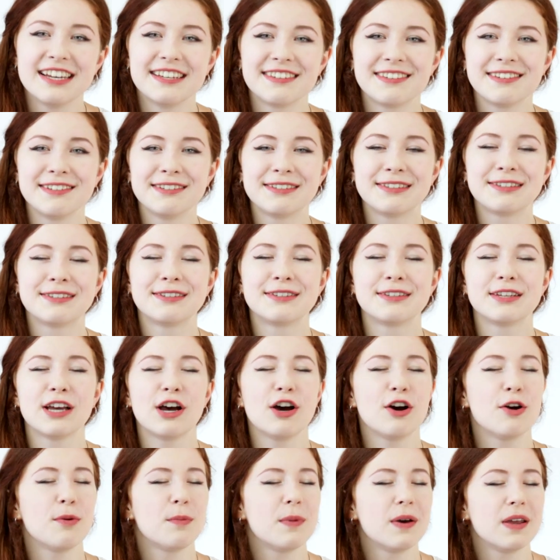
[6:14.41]
since
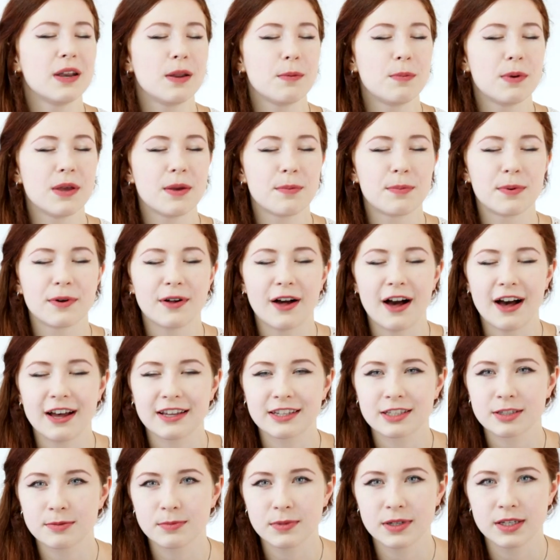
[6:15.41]
so many people
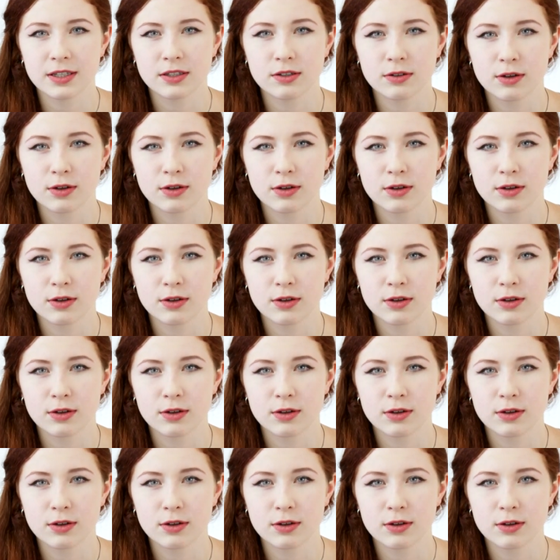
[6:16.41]
ask me